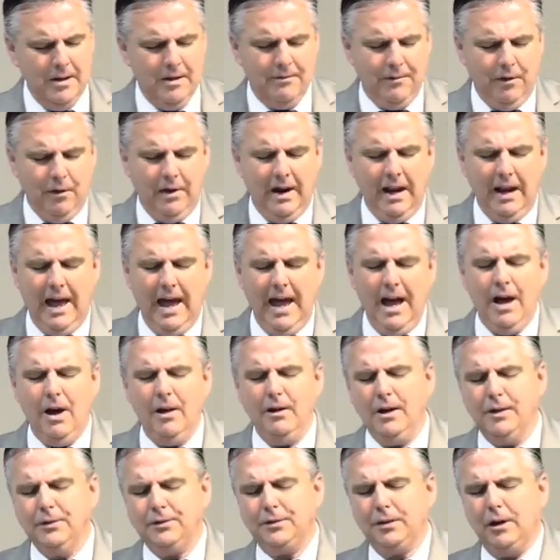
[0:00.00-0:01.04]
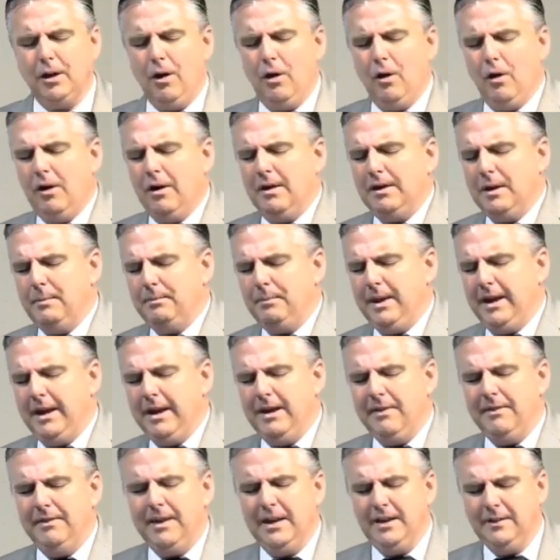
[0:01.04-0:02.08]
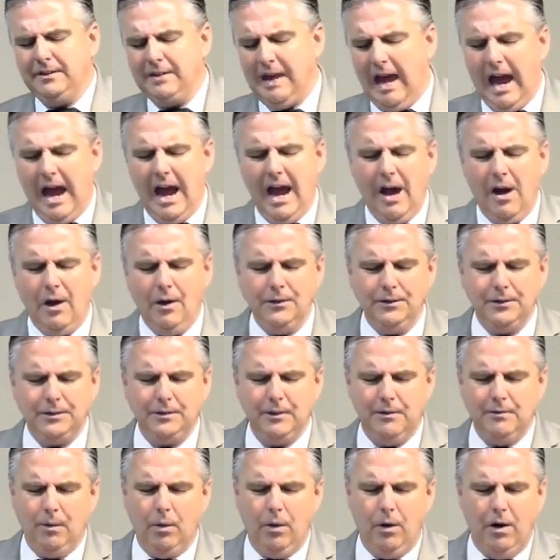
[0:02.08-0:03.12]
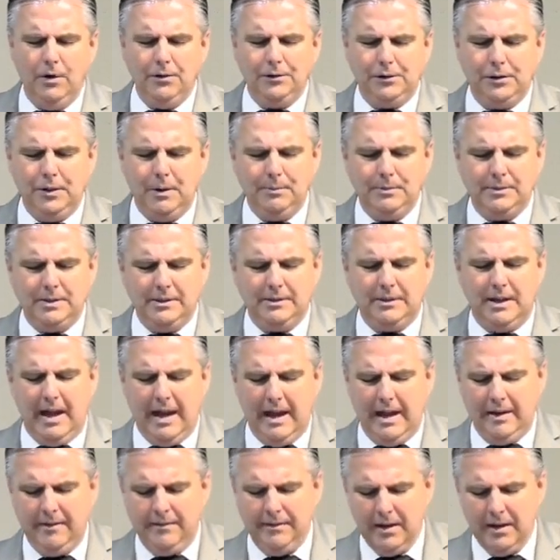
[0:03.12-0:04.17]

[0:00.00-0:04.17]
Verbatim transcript: for allowing us, Lord, to be in this house of worship today.